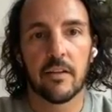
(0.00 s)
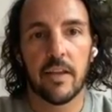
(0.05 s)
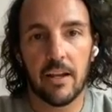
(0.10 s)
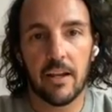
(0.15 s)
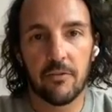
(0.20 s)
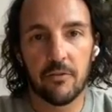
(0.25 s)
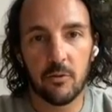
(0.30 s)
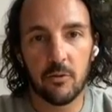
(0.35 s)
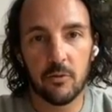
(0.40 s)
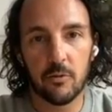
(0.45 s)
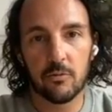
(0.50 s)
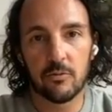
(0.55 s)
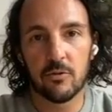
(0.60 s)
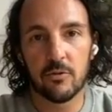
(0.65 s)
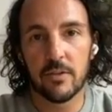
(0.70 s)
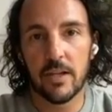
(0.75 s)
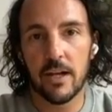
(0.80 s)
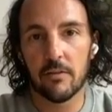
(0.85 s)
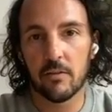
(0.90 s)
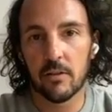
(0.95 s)
And if you
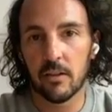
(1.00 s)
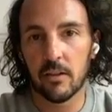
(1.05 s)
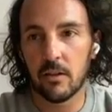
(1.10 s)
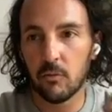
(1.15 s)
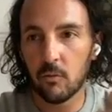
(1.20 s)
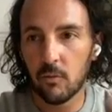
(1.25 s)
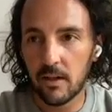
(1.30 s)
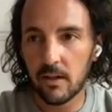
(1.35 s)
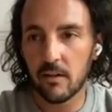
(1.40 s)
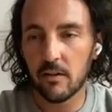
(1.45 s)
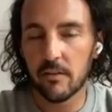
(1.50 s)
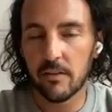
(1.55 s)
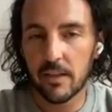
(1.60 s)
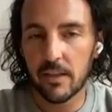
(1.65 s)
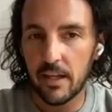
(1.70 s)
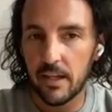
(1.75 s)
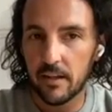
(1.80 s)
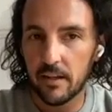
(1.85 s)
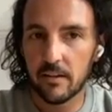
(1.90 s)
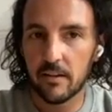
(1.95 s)
do that really well,
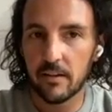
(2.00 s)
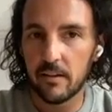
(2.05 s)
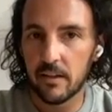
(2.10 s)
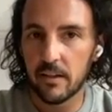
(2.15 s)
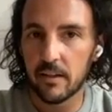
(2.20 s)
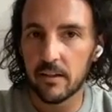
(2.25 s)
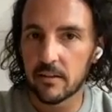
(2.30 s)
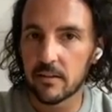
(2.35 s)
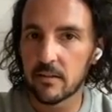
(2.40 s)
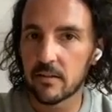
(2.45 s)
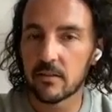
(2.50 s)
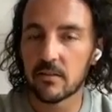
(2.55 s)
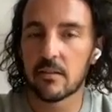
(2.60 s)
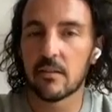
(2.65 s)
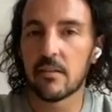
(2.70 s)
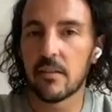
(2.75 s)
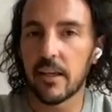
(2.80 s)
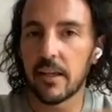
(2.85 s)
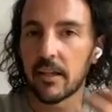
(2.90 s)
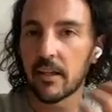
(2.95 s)
then
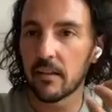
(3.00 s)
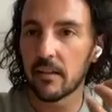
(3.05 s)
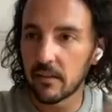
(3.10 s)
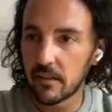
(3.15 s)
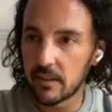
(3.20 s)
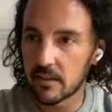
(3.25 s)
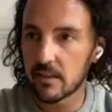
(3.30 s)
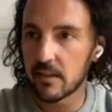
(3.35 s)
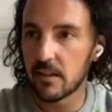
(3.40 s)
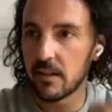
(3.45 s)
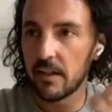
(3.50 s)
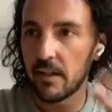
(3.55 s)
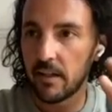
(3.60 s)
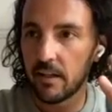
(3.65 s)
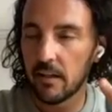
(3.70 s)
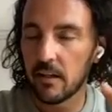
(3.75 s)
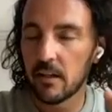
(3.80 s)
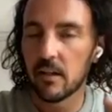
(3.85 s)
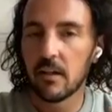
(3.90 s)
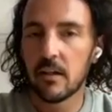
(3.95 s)
they can listen
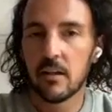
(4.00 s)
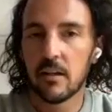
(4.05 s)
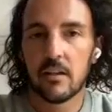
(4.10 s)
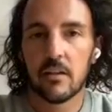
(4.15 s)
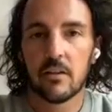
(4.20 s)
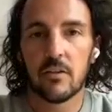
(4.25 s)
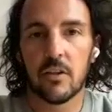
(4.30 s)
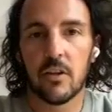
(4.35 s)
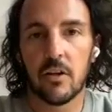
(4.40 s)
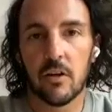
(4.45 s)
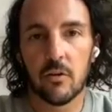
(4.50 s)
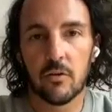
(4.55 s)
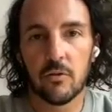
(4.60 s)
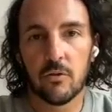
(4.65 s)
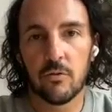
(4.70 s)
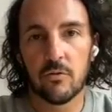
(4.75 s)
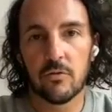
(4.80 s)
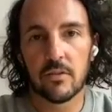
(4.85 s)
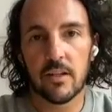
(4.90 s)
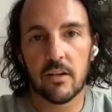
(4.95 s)
and,
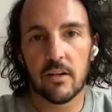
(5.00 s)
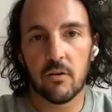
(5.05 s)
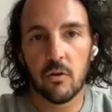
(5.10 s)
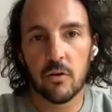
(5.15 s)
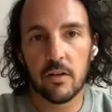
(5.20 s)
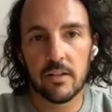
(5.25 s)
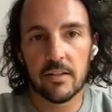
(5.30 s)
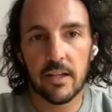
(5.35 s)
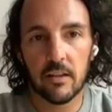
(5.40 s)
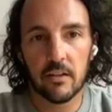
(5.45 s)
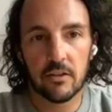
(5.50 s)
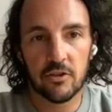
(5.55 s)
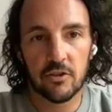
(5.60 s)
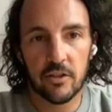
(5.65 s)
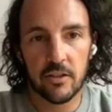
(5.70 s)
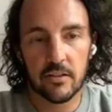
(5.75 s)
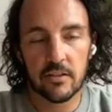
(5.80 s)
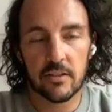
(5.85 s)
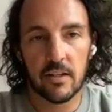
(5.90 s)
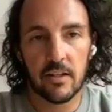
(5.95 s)
use their own
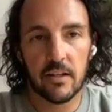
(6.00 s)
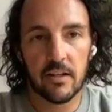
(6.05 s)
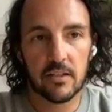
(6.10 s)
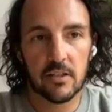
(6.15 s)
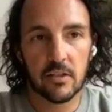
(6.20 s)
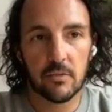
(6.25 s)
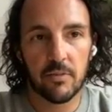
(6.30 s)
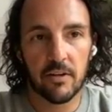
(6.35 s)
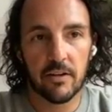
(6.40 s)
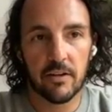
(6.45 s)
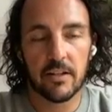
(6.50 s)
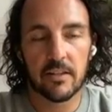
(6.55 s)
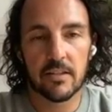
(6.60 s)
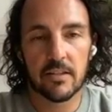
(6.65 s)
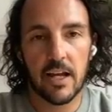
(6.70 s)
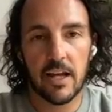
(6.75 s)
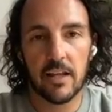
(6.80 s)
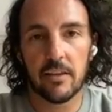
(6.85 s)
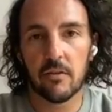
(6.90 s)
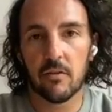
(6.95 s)
intelligence and
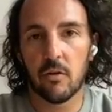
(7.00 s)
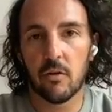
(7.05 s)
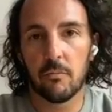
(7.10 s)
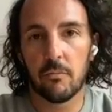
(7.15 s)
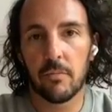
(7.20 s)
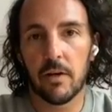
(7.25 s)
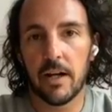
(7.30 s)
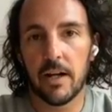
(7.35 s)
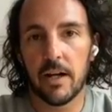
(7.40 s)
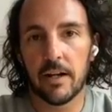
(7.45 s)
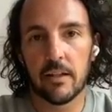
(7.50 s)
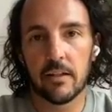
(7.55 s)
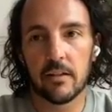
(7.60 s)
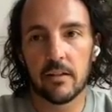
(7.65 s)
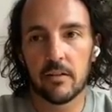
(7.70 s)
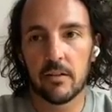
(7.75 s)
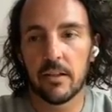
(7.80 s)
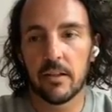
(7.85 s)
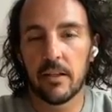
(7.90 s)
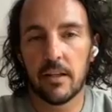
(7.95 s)
experience that in their own
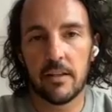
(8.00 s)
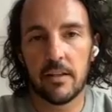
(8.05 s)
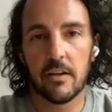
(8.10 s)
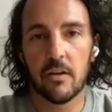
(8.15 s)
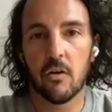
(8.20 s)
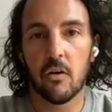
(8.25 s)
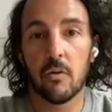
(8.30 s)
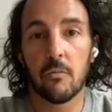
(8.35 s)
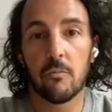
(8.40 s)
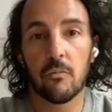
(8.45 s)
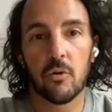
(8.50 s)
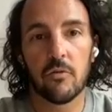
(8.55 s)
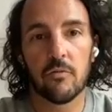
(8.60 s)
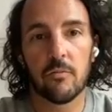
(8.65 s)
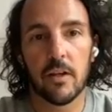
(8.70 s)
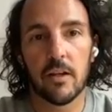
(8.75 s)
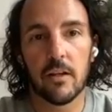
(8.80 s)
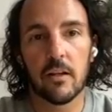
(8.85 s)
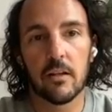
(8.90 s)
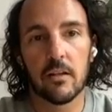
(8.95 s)
body, in their own
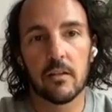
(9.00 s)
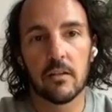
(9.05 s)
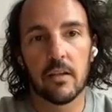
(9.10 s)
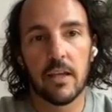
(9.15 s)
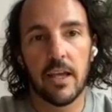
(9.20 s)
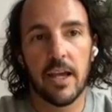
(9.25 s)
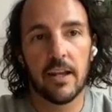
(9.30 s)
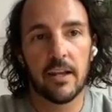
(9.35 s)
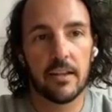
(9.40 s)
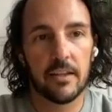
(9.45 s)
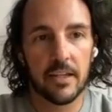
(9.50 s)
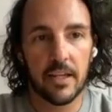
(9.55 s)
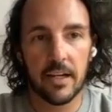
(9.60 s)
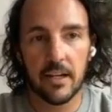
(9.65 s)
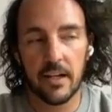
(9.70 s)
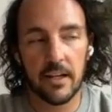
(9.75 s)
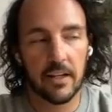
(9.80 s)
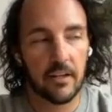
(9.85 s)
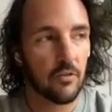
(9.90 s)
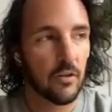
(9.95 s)
movement. And
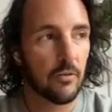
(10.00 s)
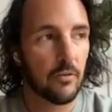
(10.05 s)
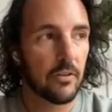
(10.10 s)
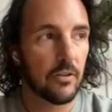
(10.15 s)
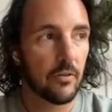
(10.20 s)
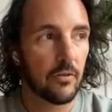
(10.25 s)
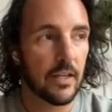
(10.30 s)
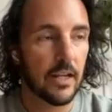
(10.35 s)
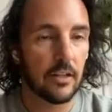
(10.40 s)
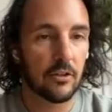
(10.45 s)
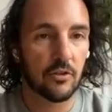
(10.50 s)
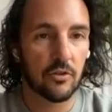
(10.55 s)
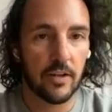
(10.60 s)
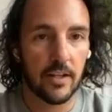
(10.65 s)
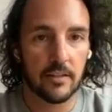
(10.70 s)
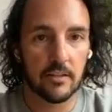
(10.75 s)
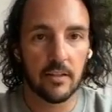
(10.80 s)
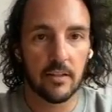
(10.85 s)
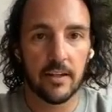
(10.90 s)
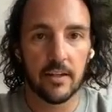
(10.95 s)
I agree with you that it
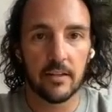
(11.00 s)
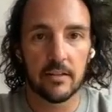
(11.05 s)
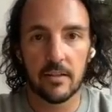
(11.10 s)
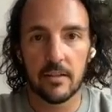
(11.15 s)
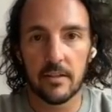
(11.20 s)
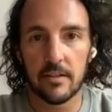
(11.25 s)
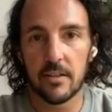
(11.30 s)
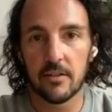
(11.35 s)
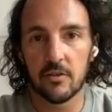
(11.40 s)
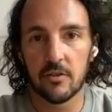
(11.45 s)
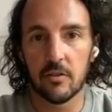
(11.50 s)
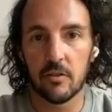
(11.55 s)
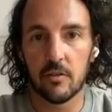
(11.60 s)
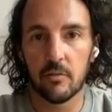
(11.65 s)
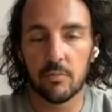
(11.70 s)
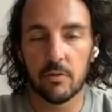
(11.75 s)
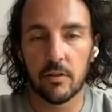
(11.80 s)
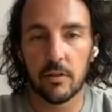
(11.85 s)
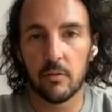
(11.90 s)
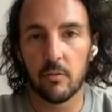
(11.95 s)
translated to the
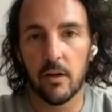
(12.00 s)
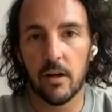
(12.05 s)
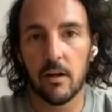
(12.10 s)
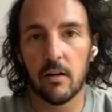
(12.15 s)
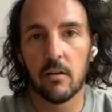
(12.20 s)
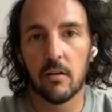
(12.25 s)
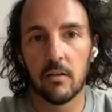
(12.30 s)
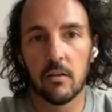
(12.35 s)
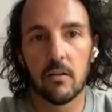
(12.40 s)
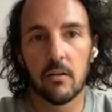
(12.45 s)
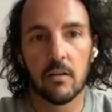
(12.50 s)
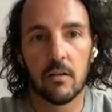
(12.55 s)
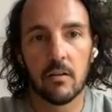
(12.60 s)
digital pretty well.